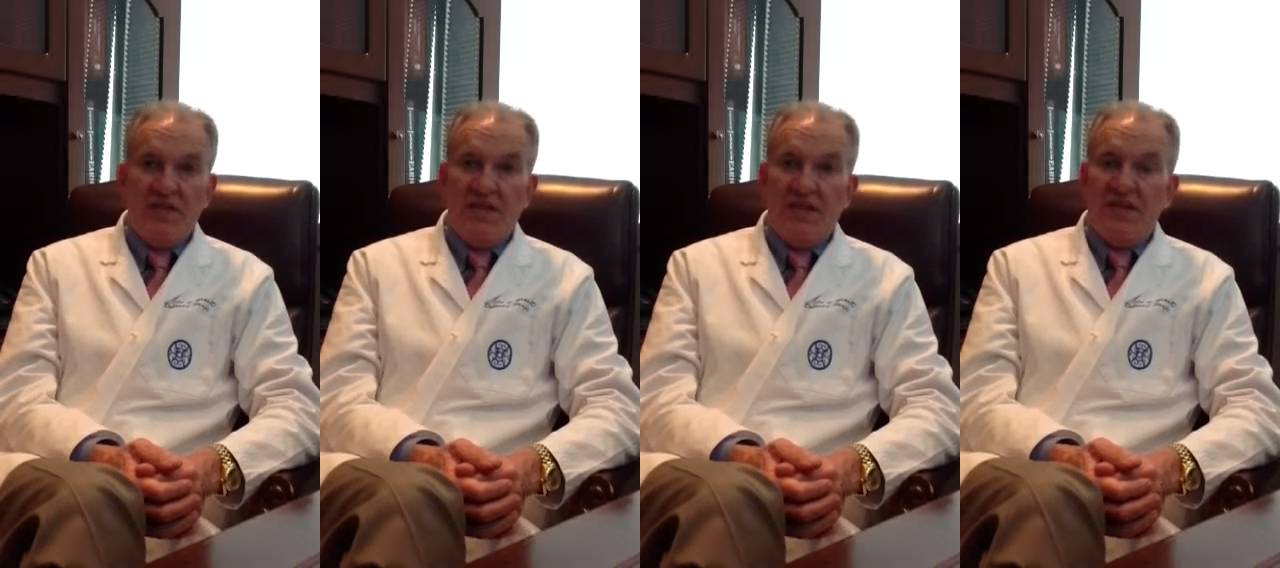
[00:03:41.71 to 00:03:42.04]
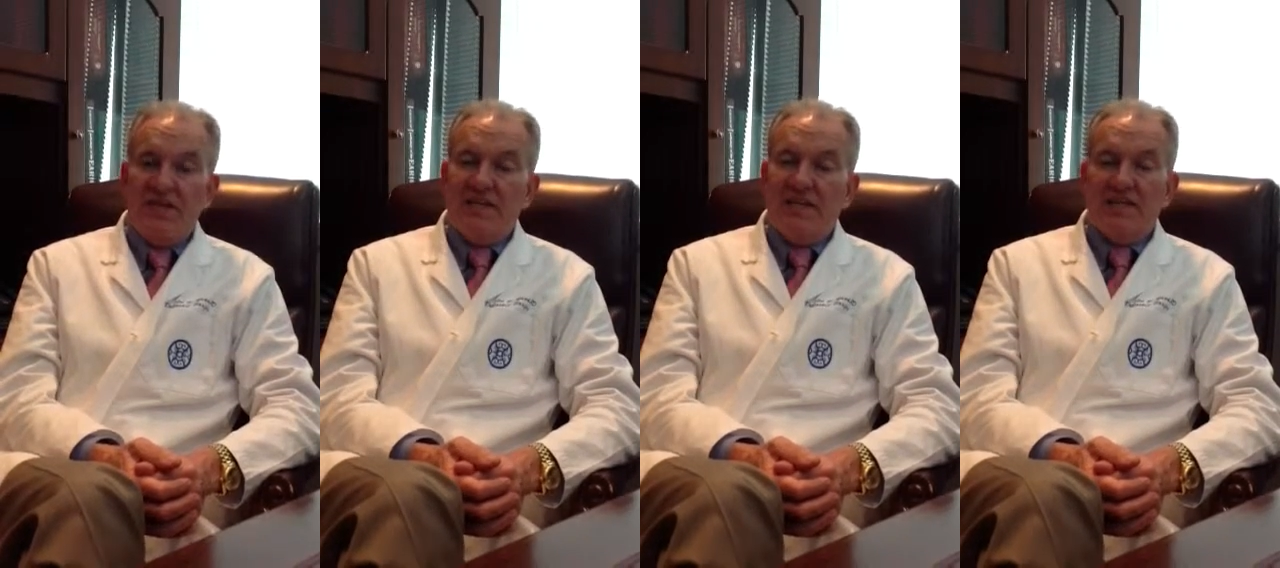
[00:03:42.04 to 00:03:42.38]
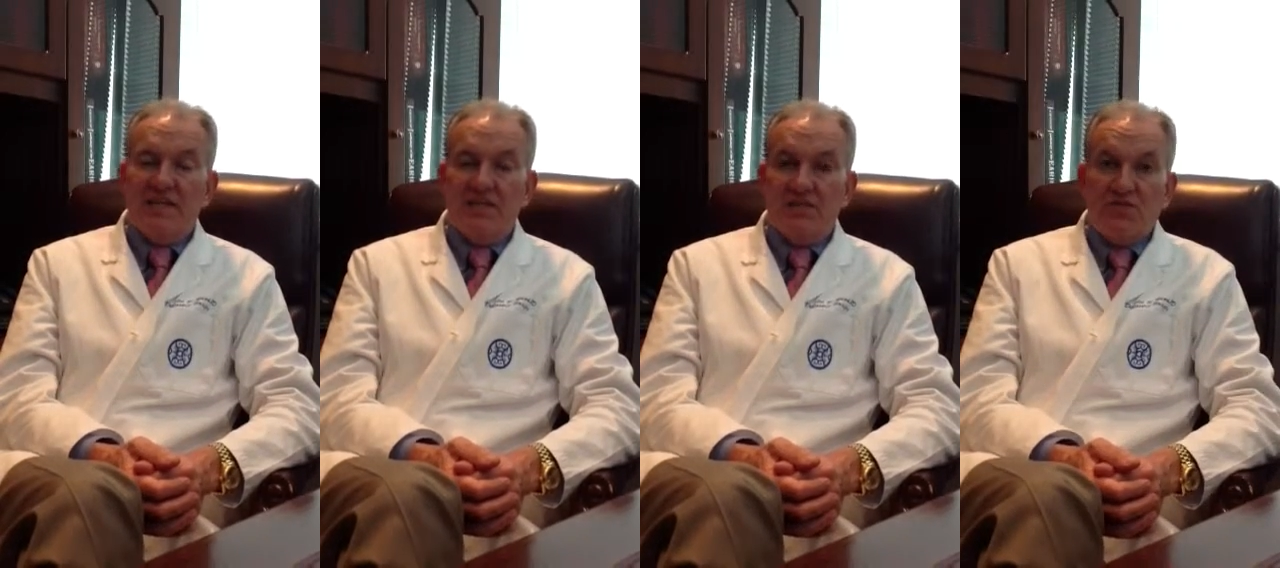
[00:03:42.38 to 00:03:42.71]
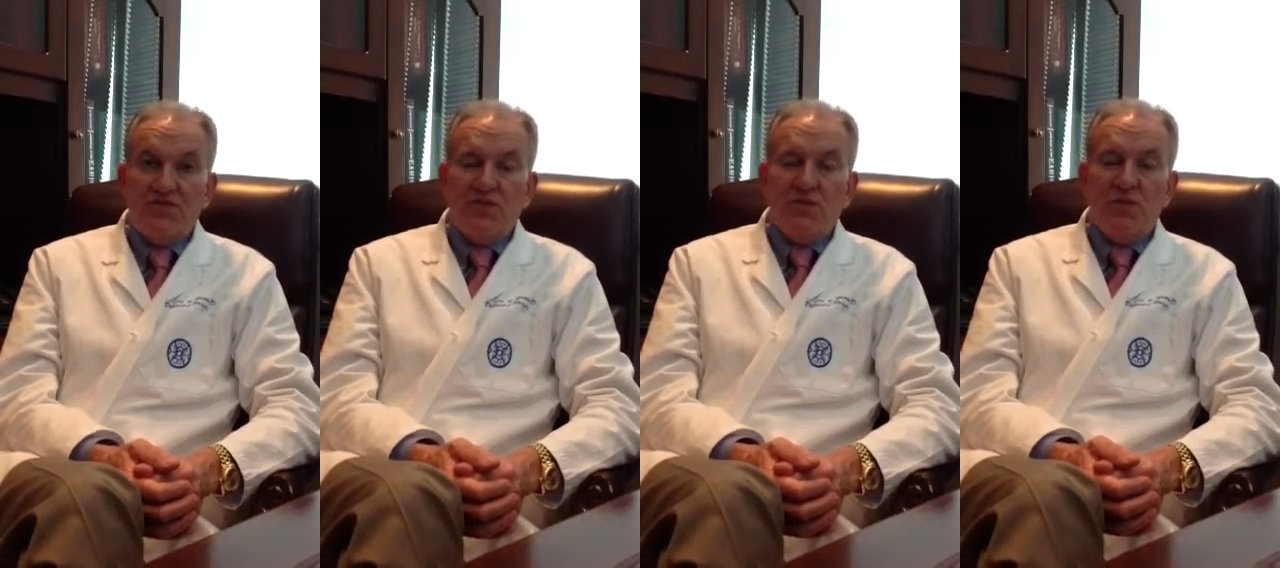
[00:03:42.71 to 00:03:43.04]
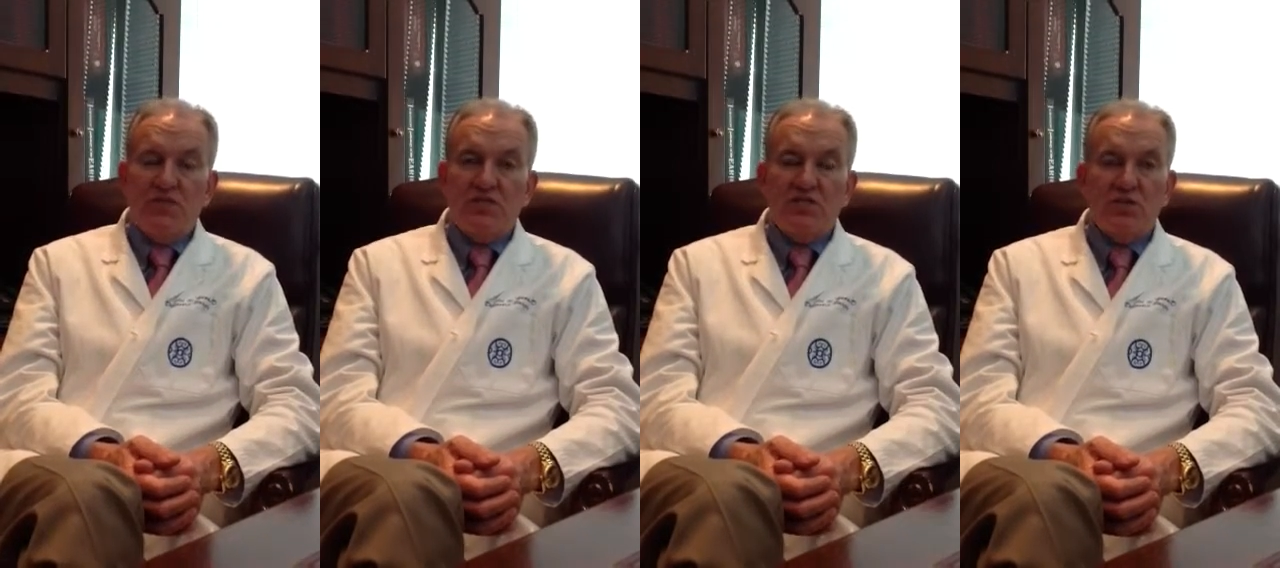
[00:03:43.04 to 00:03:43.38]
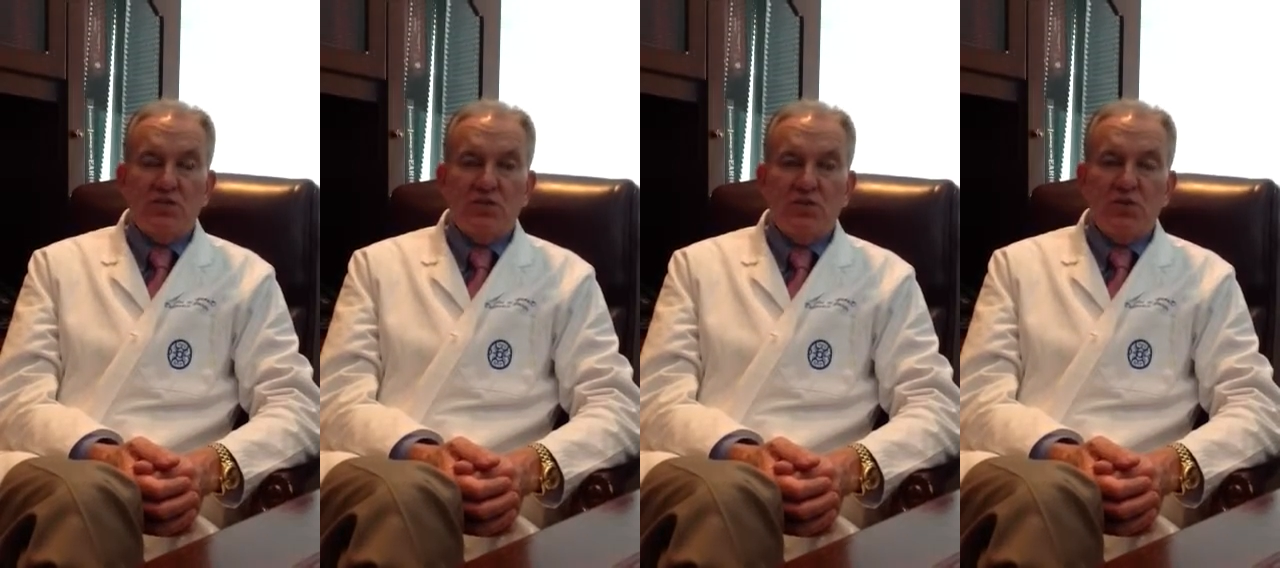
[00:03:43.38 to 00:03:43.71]
and that takes a few weeks, 2
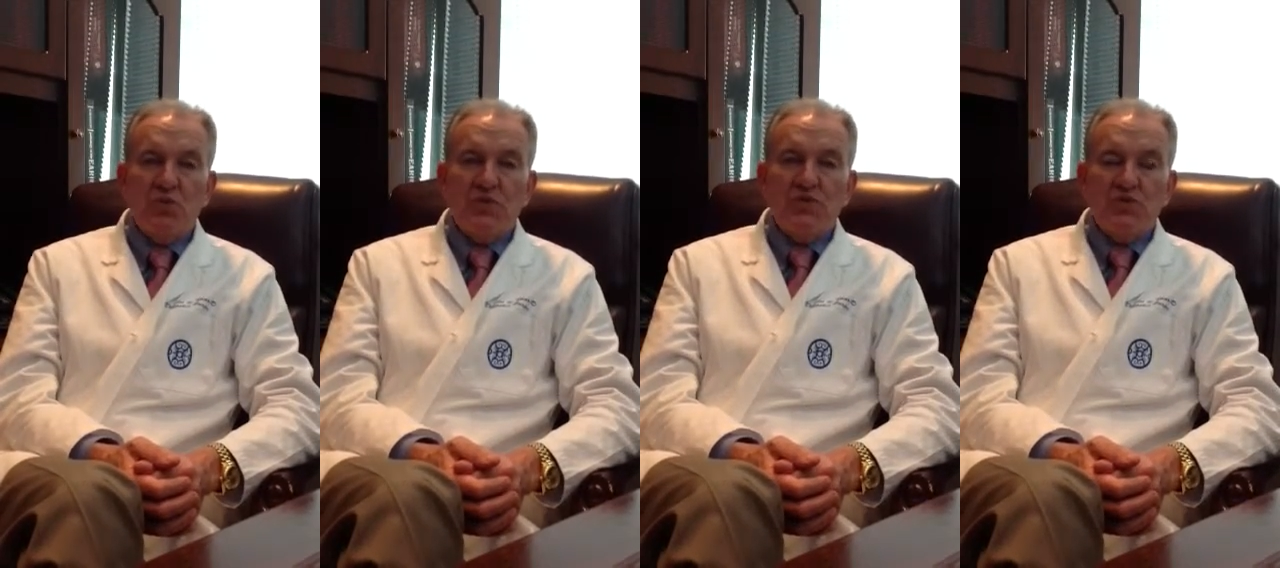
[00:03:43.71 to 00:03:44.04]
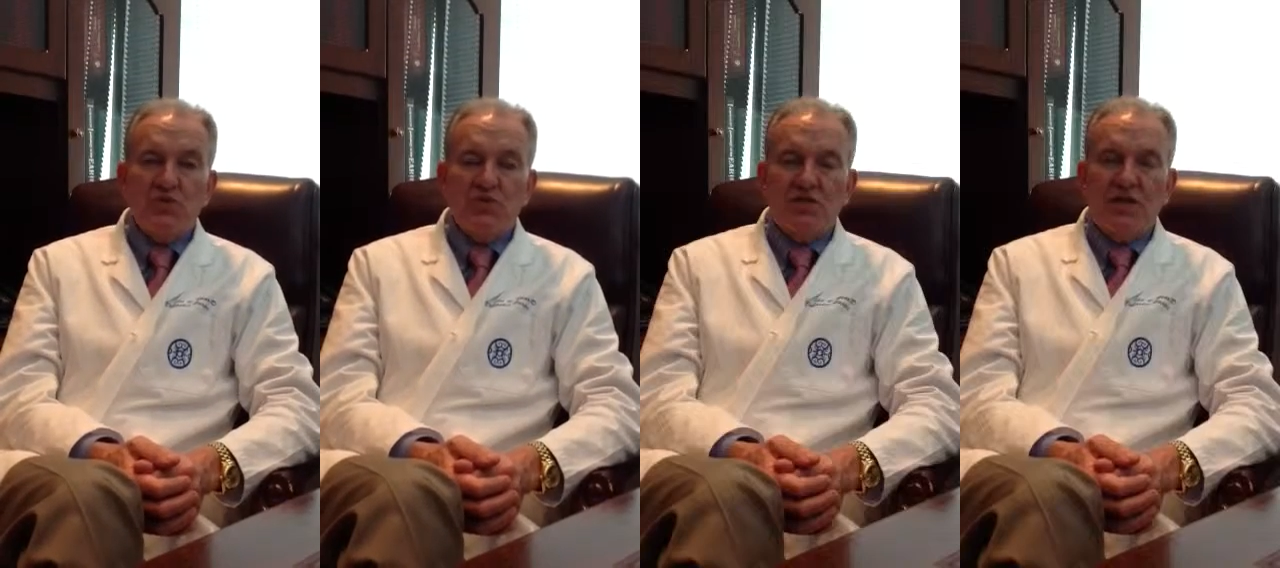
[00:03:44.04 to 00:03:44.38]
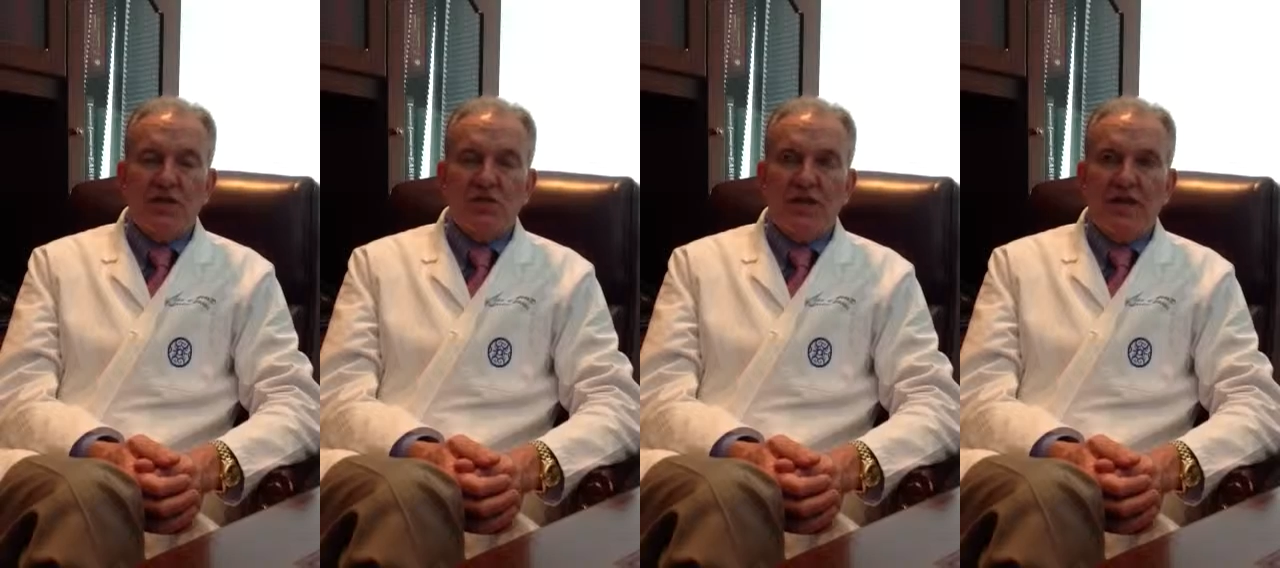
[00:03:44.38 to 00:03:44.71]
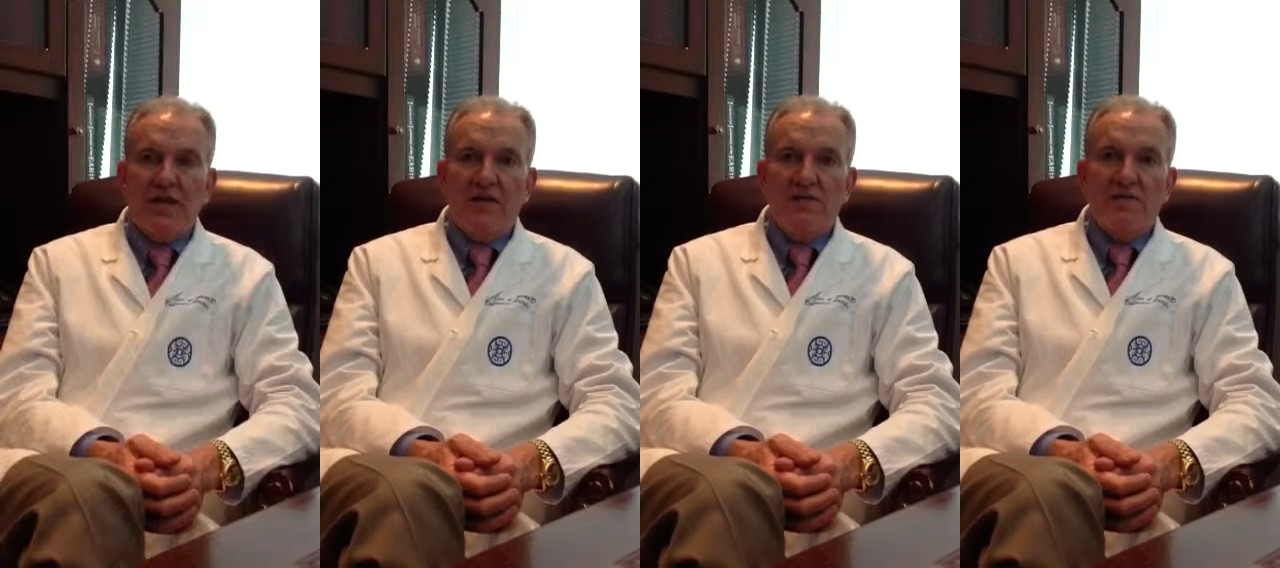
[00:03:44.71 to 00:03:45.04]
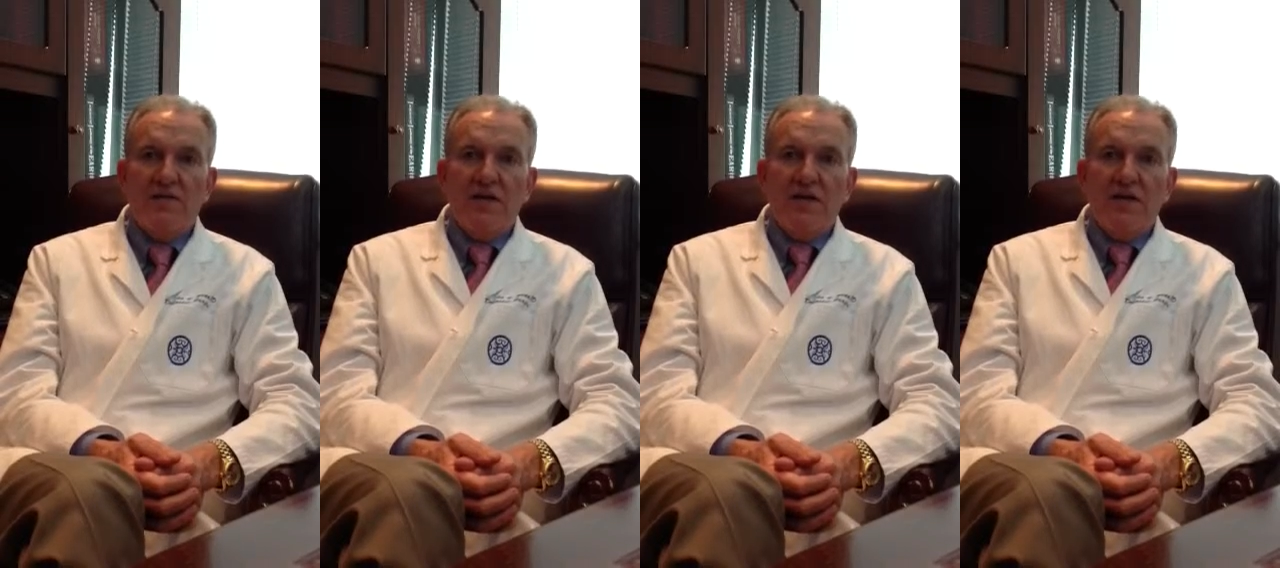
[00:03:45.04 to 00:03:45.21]
to 3 weeks usually, to go down.